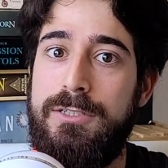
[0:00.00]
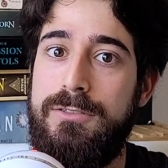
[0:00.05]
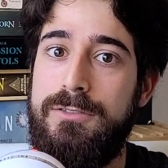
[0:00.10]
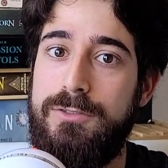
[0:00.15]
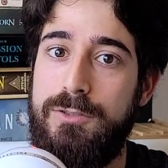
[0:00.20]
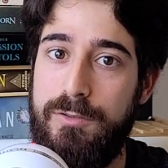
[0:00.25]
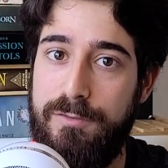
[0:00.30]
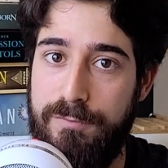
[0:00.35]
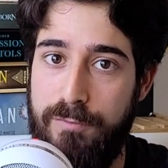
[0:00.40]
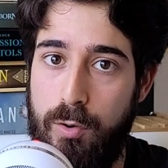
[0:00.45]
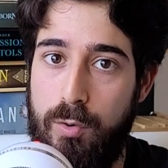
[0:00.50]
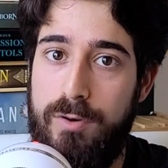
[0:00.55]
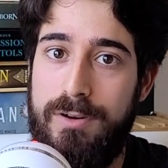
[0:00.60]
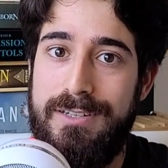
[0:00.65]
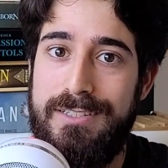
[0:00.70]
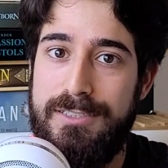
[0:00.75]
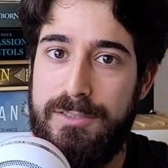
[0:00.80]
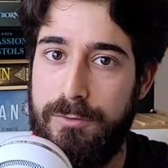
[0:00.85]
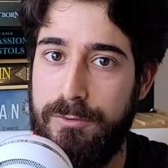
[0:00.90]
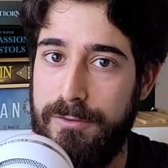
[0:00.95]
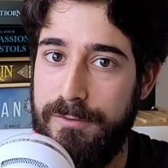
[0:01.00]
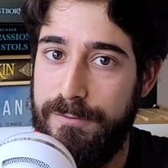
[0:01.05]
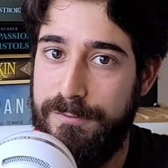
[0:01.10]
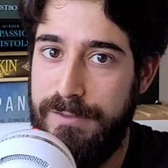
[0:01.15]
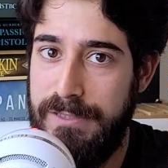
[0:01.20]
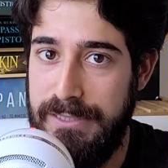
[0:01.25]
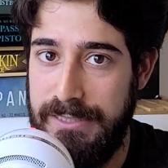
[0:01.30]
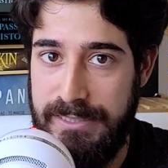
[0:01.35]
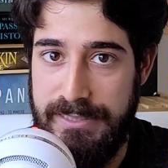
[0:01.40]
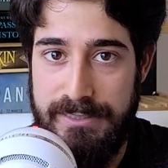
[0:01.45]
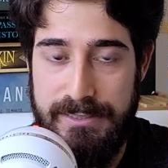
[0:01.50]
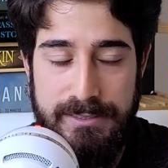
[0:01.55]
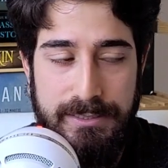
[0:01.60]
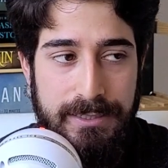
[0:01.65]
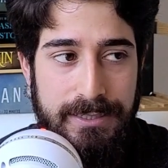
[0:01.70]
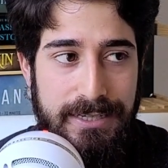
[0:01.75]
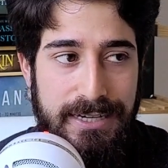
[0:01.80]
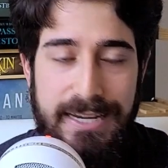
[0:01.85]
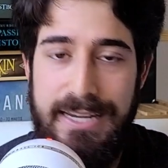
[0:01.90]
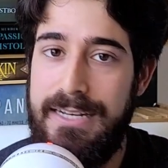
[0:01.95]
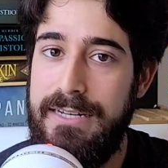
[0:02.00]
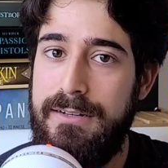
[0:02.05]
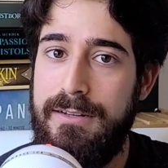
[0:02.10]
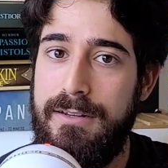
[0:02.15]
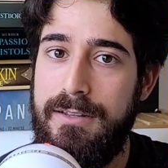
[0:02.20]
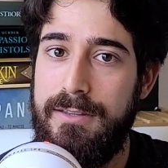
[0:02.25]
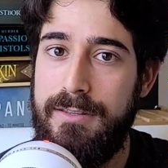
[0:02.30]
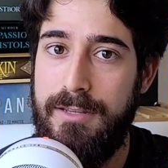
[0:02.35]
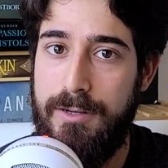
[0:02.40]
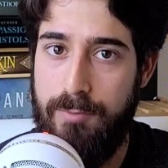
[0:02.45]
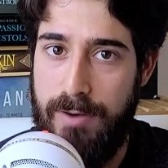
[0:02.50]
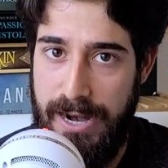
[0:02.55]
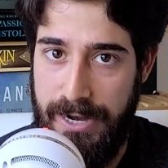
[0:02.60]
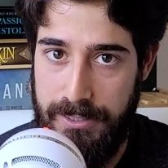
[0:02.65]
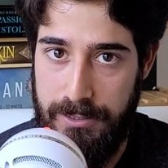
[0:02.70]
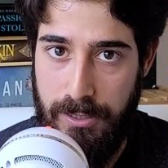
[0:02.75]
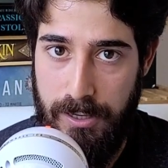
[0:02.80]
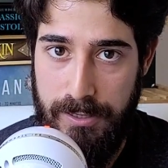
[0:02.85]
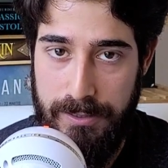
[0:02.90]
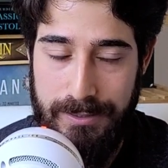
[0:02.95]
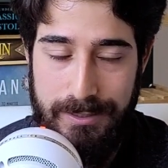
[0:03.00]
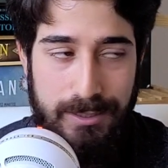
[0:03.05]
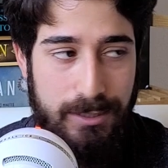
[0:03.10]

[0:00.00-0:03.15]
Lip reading: to evoke certain feelings in the Krakedon.